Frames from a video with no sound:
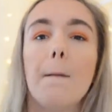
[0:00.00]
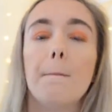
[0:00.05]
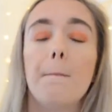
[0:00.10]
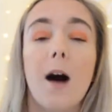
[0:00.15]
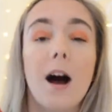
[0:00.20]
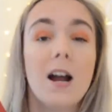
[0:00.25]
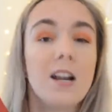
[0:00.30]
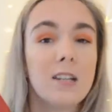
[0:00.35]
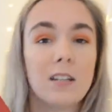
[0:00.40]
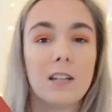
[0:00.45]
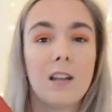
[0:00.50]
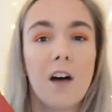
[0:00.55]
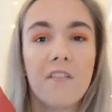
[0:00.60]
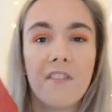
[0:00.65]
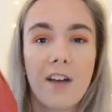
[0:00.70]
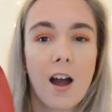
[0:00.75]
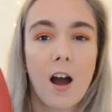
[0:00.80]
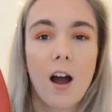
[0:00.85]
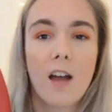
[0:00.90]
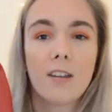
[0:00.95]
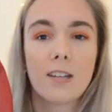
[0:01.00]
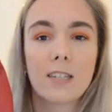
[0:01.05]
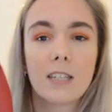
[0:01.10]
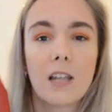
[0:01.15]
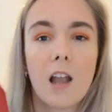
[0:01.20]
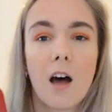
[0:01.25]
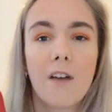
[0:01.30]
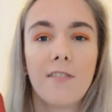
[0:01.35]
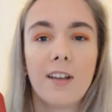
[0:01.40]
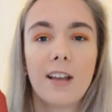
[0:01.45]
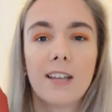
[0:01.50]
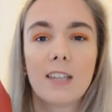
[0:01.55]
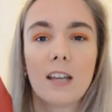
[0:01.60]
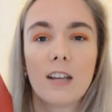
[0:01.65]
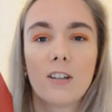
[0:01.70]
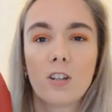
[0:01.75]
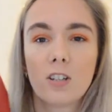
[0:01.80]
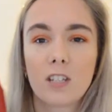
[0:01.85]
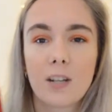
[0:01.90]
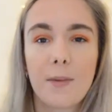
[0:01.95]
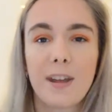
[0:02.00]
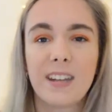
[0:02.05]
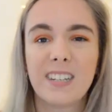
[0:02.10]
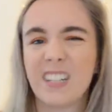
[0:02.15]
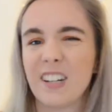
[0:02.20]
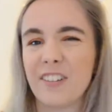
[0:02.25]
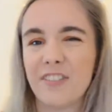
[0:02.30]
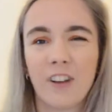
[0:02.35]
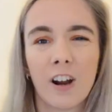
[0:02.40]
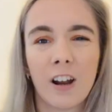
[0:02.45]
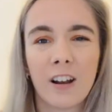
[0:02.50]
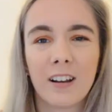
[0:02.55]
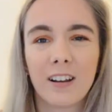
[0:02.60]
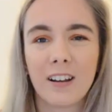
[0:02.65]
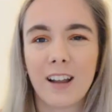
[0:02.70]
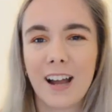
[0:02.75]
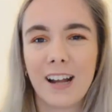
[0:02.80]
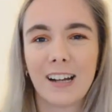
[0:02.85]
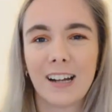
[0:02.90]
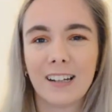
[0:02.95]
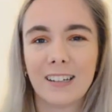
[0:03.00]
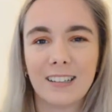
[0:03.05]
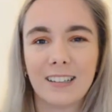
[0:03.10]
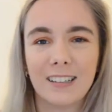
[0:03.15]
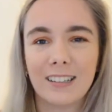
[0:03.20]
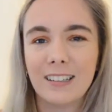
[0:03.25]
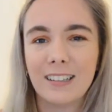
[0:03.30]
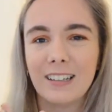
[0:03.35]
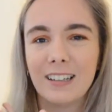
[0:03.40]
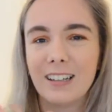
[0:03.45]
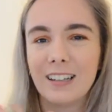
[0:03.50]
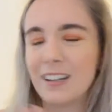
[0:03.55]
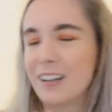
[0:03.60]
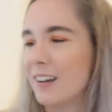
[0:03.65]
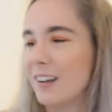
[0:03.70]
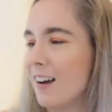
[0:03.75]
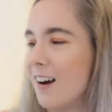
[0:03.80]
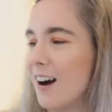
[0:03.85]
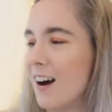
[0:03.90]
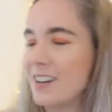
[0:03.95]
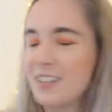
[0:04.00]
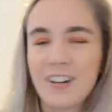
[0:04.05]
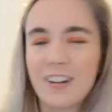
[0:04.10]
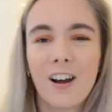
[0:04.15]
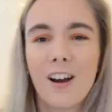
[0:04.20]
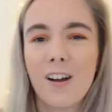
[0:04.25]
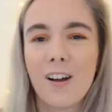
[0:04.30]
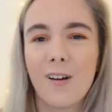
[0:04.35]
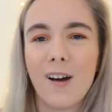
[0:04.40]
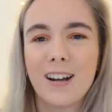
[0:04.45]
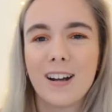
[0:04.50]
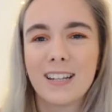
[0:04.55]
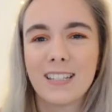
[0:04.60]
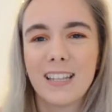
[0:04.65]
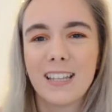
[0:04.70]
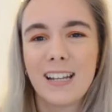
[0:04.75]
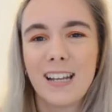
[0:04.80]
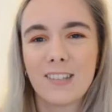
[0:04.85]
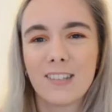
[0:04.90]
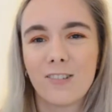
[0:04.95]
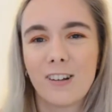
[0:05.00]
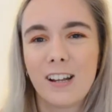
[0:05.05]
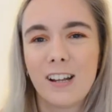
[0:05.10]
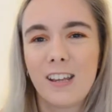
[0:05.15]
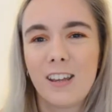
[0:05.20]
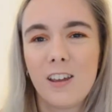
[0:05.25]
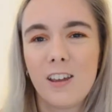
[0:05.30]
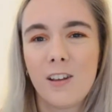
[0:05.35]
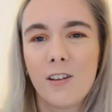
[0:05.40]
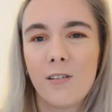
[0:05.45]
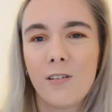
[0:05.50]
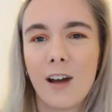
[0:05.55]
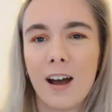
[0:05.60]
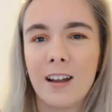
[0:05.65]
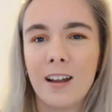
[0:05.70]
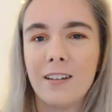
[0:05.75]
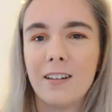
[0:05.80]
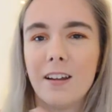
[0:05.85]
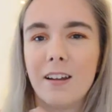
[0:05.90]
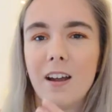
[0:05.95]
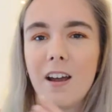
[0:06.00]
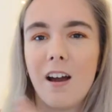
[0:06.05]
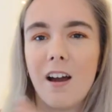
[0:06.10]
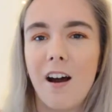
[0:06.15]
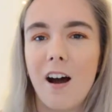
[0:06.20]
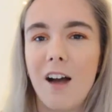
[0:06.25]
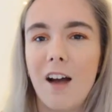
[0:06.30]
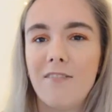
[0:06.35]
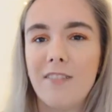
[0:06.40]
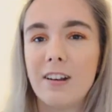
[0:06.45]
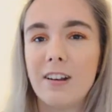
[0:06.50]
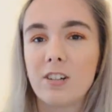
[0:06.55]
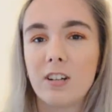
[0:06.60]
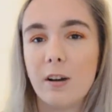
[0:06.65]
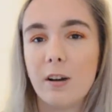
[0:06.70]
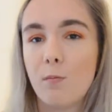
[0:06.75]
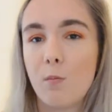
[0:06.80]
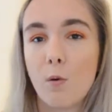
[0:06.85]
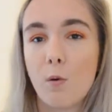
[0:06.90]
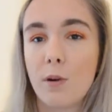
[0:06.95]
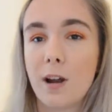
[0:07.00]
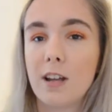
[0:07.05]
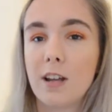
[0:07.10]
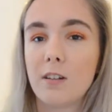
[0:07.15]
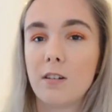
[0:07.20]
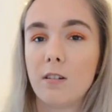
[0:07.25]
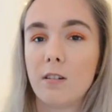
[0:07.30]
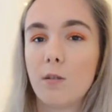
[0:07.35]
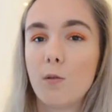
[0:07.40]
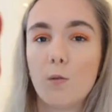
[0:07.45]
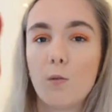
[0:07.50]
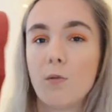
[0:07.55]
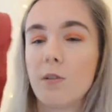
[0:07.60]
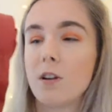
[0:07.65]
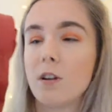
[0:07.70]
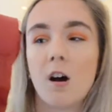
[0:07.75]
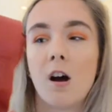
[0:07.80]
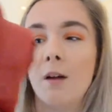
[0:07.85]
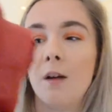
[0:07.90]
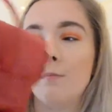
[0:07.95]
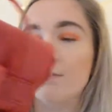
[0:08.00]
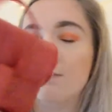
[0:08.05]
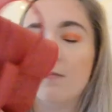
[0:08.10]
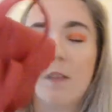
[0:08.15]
I just love it. It's just a bit different. Like, I don't know, I just think it's really cute, and I've literally worn it all the time.